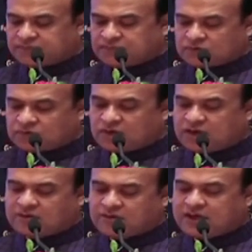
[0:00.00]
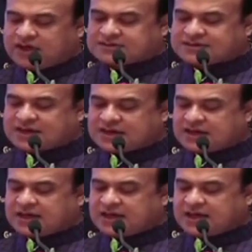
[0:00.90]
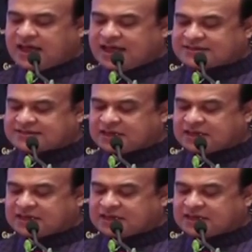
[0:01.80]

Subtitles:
today we are starting a asset